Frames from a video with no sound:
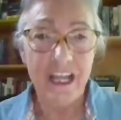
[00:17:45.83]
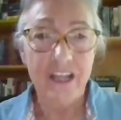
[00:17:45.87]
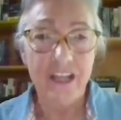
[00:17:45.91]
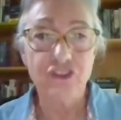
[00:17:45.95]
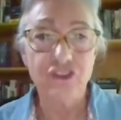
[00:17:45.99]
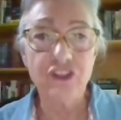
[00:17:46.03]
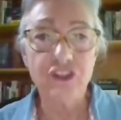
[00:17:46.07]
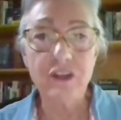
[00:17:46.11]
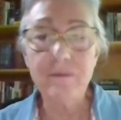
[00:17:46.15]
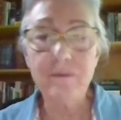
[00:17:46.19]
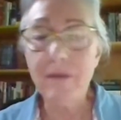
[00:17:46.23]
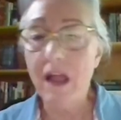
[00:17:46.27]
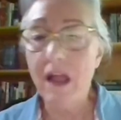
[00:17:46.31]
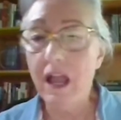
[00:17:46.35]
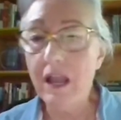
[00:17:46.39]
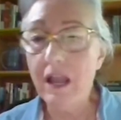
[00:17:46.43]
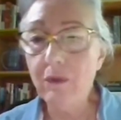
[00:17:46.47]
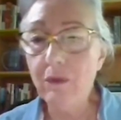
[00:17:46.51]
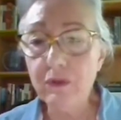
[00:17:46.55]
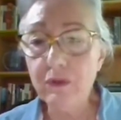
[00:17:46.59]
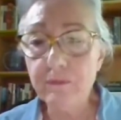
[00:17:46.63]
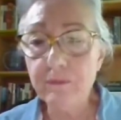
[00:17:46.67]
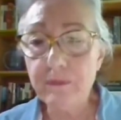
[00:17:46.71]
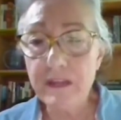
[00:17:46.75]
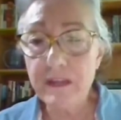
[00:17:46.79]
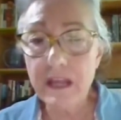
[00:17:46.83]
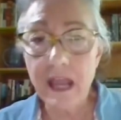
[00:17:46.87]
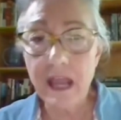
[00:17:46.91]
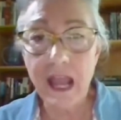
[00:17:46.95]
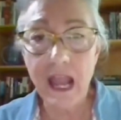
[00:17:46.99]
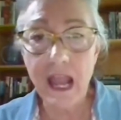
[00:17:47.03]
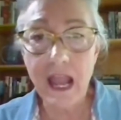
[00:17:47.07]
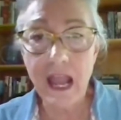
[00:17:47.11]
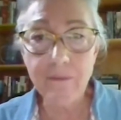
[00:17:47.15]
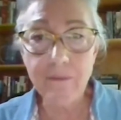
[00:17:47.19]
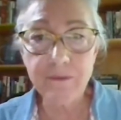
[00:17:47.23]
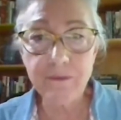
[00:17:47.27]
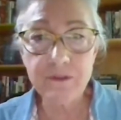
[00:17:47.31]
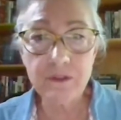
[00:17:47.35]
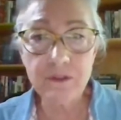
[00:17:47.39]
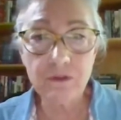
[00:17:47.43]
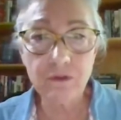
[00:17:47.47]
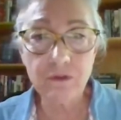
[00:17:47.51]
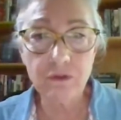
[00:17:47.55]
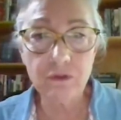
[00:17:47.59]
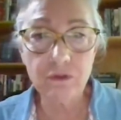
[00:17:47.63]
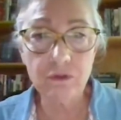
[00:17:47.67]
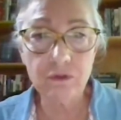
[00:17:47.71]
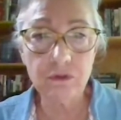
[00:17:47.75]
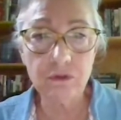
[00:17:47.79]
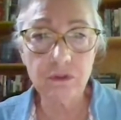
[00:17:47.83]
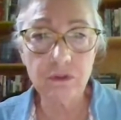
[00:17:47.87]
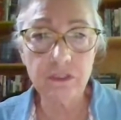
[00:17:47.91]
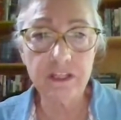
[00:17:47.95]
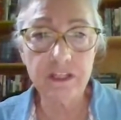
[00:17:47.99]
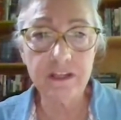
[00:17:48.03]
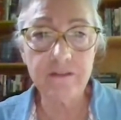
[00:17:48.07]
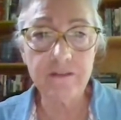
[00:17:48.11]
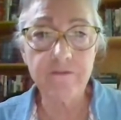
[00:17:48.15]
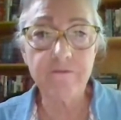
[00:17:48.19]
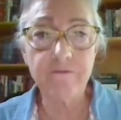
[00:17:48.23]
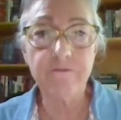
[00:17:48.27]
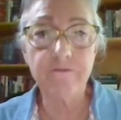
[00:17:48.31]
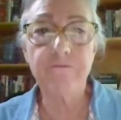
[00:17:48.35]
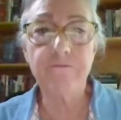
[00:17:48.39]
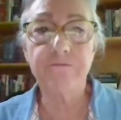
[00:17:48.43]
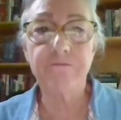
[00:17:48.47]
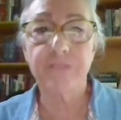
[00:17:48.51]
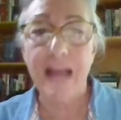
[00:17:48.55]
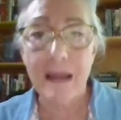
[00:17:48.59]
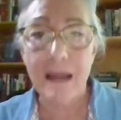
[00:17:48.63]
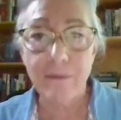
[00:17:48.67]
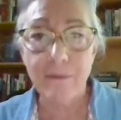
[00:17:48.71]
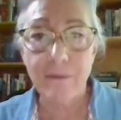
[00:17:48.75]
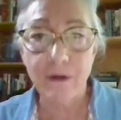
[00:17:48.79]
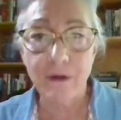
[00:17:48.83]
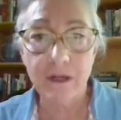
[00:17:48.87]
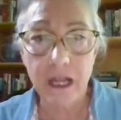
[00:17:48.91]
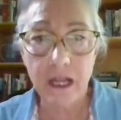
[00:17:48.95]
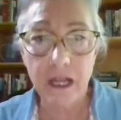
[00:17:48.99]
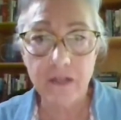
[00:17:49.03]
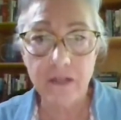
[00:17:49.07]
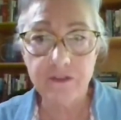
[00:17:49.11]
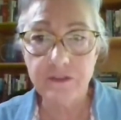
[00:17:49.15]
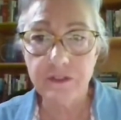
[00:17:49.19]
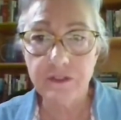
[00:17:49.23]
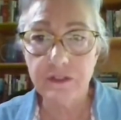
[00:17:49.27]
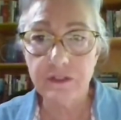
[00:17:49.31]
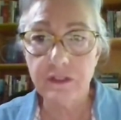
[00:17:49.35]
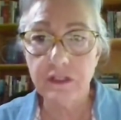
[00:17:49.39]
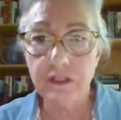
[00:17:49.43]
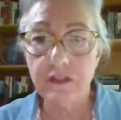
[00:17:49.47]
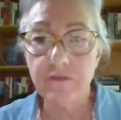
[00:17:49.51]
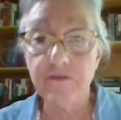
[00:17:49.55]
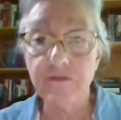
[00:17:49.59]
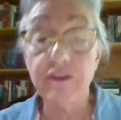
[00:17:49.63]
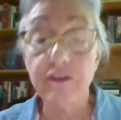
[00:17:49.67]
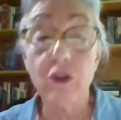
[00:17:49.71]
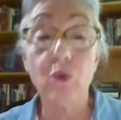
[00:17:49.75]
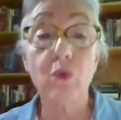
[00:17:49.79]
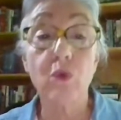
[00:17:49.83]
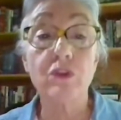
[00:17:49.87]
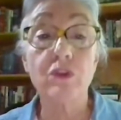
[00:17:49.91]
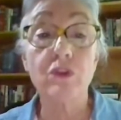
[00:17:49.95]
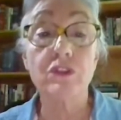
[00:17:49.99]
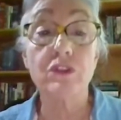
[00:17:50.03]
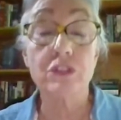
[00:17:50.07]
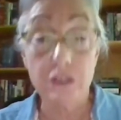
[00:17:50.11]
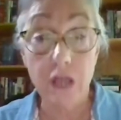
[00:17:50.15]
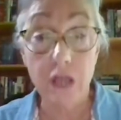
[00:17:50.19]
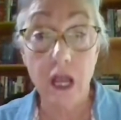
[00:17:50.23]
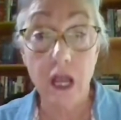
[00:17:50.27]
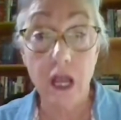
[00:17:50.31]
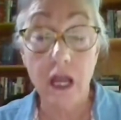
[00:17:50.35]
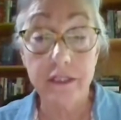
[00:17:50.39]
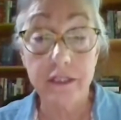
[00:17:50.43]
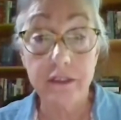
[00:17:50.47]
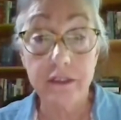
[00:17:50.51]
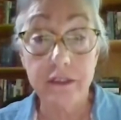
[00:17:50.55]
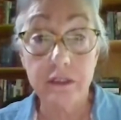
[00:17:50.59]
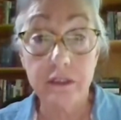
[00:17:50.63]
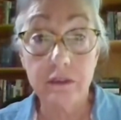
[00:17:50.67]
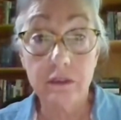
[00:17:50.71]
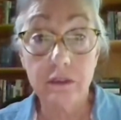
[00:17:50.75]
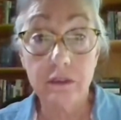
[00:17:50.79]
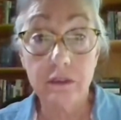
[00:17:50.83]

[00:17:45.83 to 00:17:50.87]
Jim, I would be absolutely flabbergasted if there was not